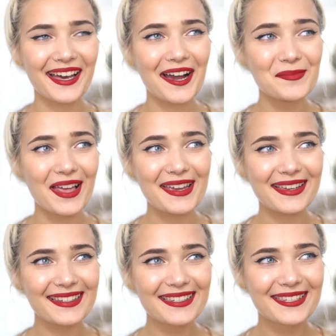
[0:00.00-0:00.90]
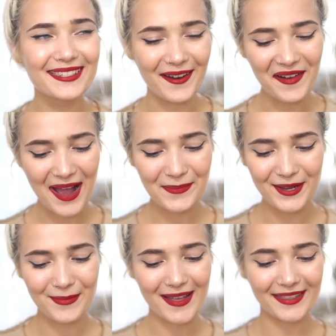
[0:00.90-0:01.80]
that I'm like so
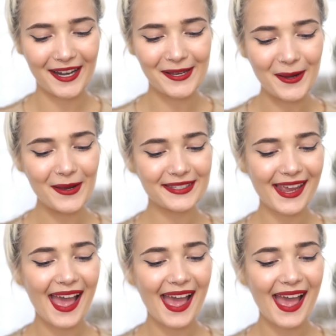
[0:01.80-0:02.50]
happy about that I got,